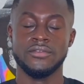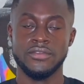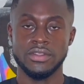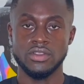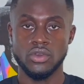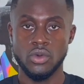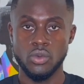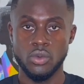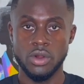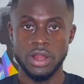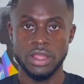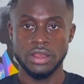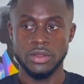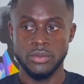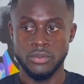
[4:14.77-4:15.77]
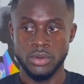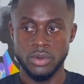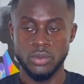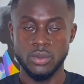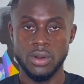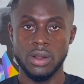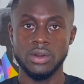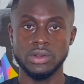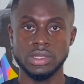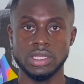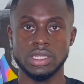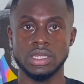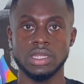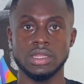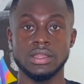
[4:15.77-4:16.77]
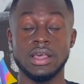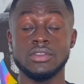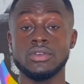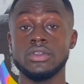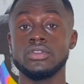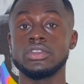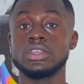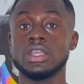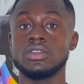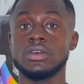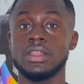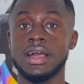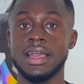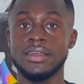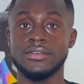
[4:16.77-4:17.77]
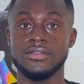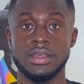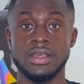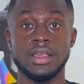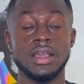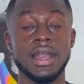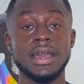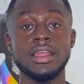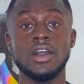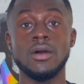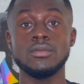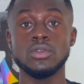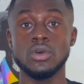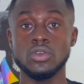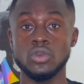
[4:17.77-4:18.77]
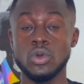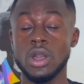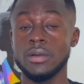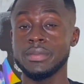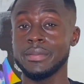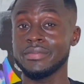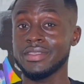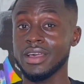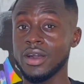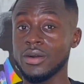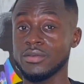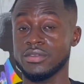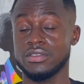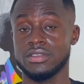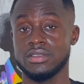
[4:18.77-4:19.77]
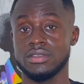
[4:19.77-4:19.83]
Physical work in the real world, that's going to change your life. God help those who help themselves.